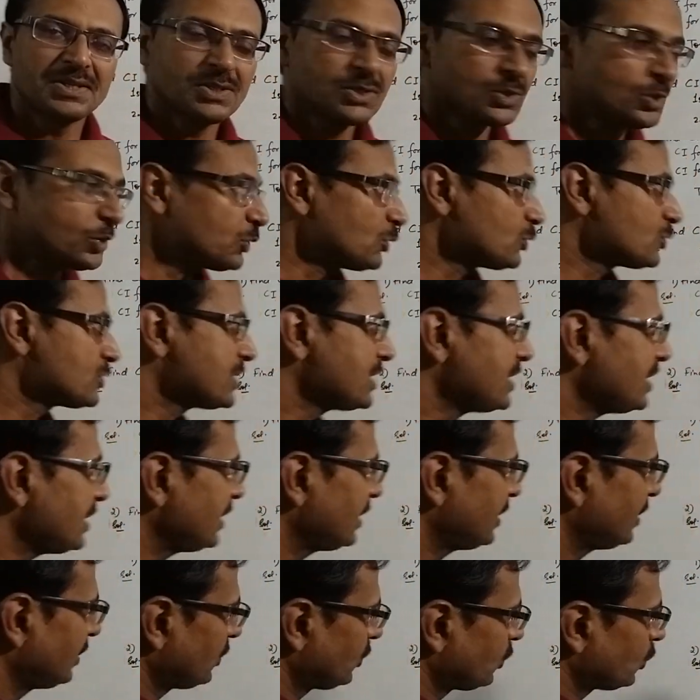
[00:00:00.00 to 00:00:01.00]
So you
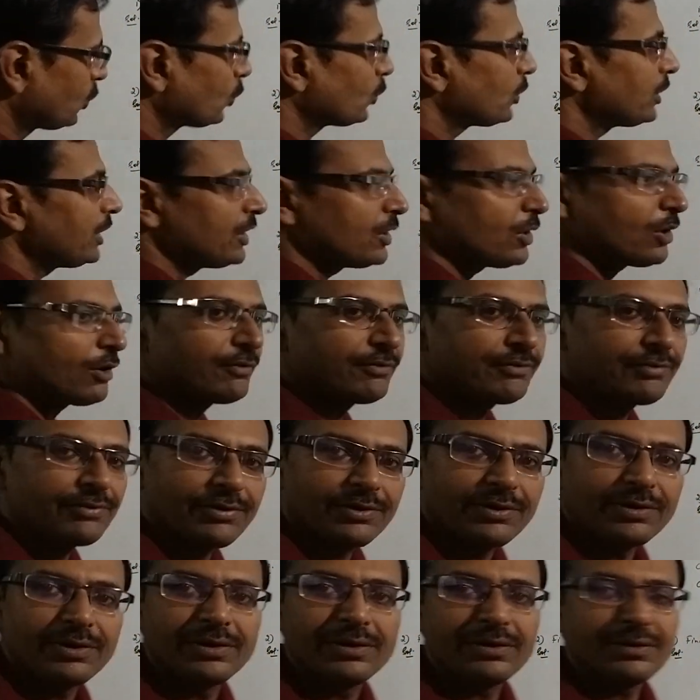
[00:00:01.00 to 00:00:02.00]
see, no need
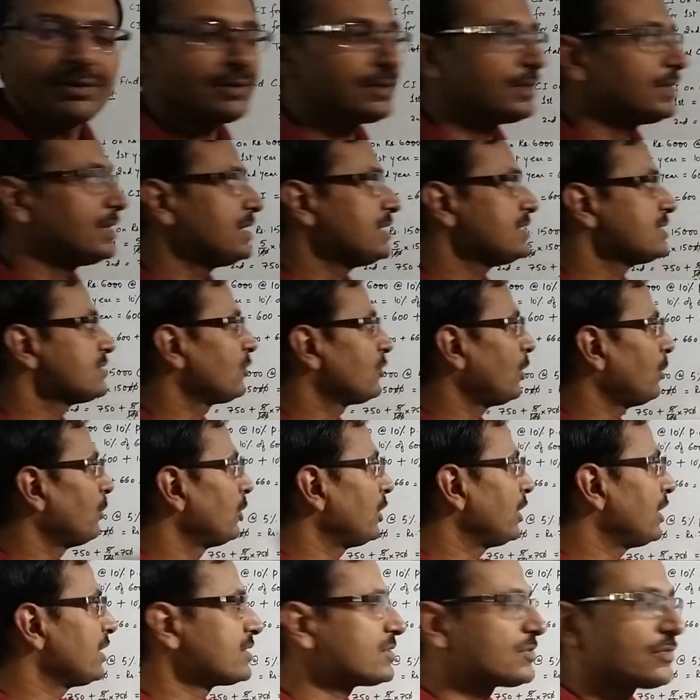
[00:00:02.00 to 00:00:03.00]
of these
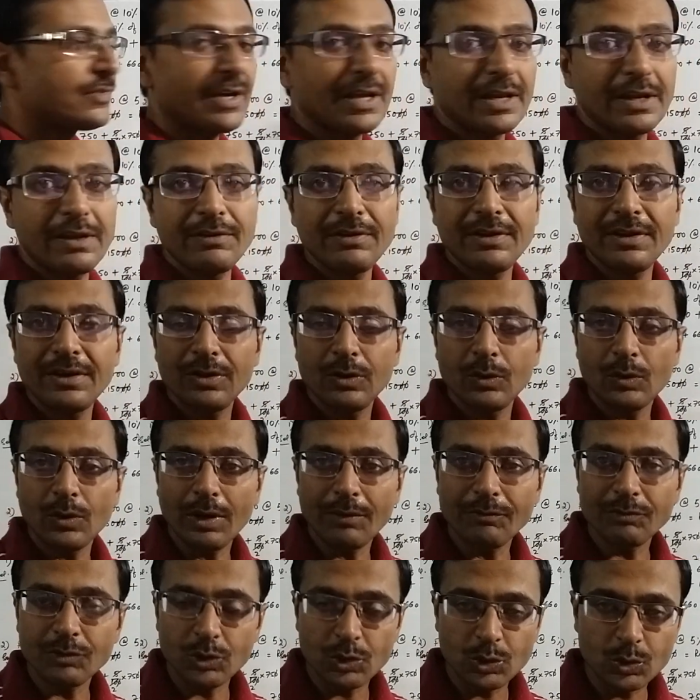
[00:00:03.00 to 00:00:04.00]
formulas wherein you
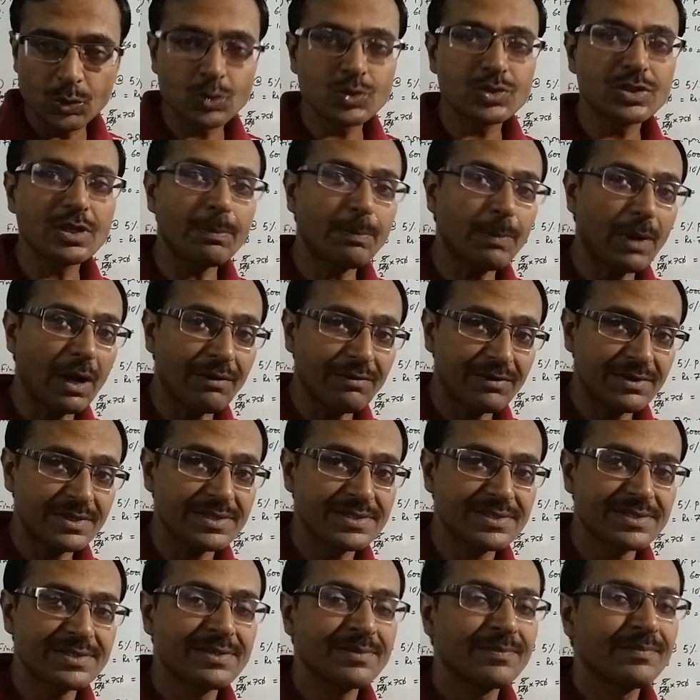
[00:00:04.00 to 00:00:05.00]
have to use the
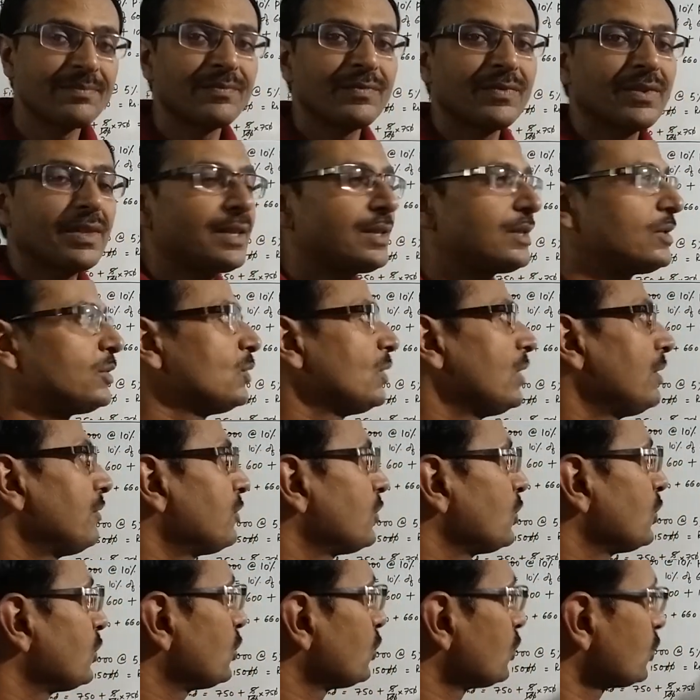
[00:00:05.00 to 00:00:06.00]
powers, you
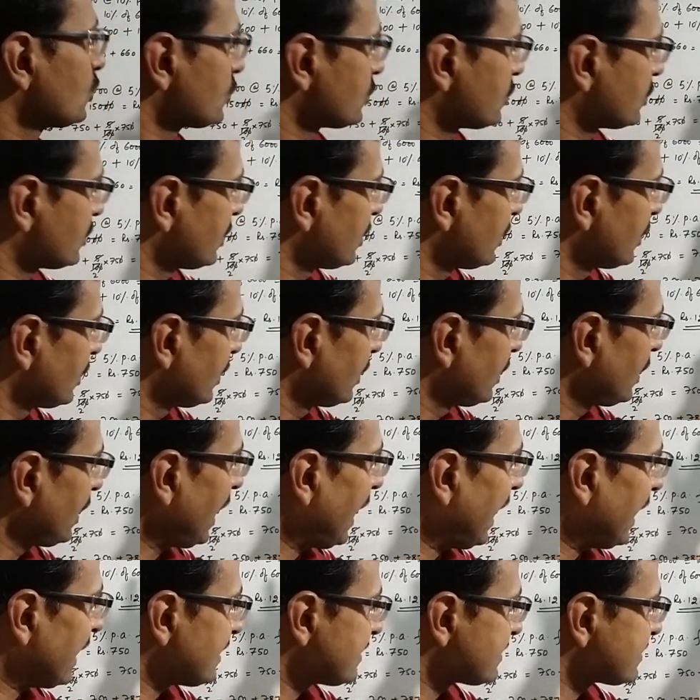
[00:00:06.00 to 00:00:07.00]
have to use
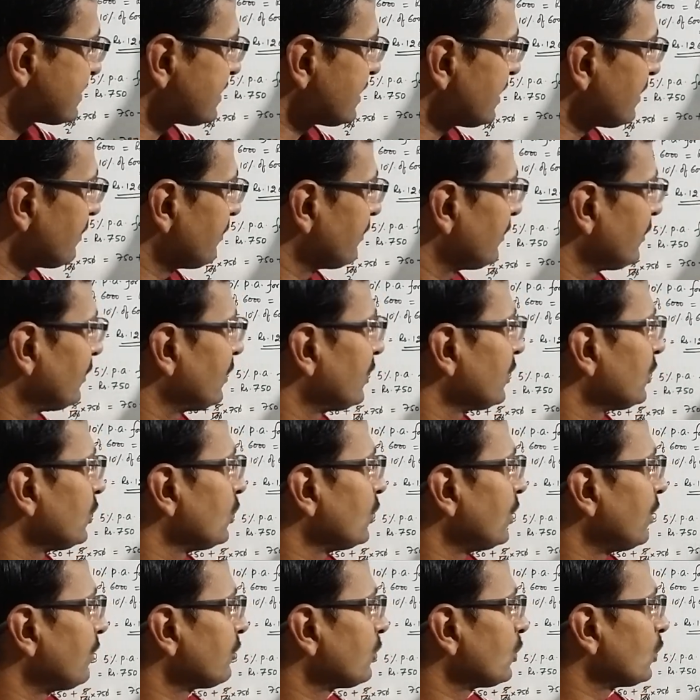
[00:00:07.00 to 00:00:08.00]
LCM,
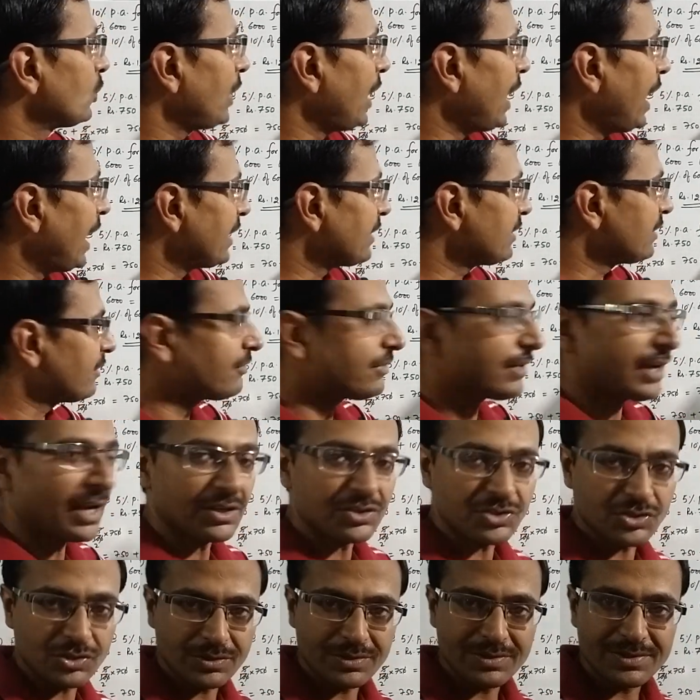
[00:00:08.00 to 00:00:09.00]
you have to add the
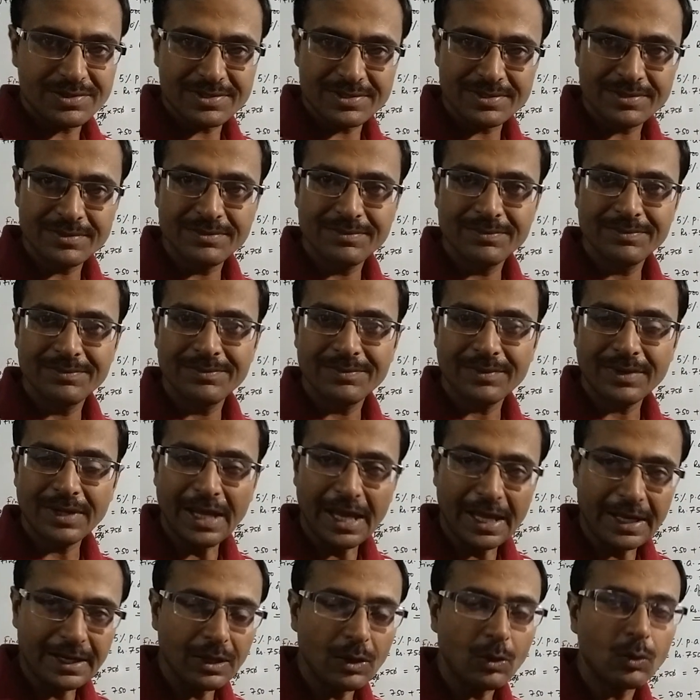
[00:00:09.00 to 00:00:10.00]
fractions,
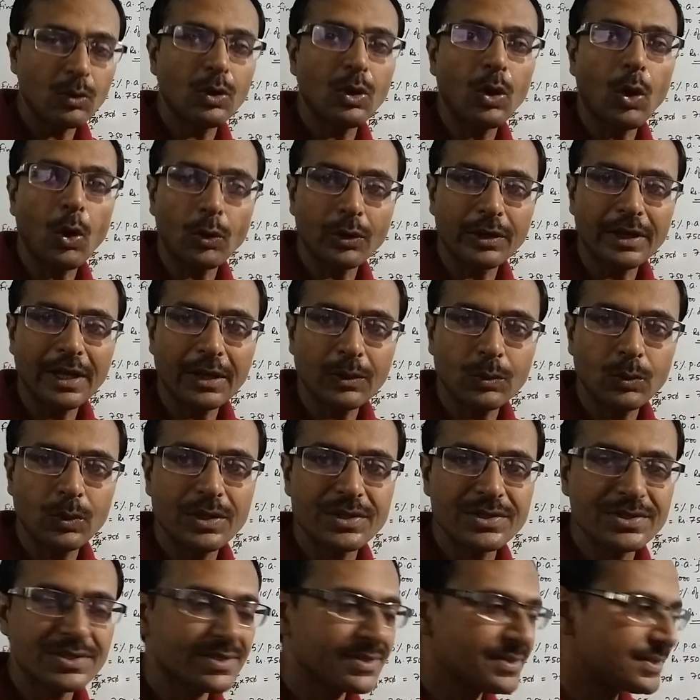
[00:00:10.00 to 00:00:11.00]
carry out long
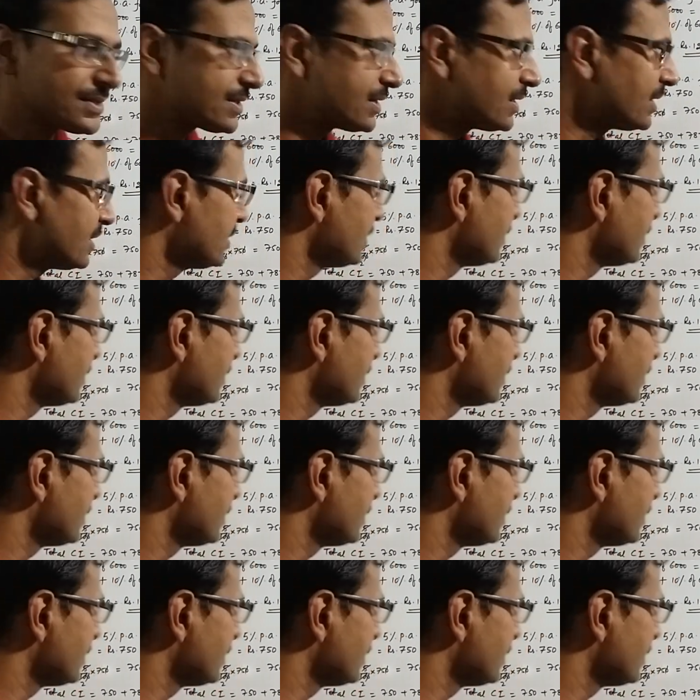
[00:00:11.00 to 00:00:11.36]
calculations.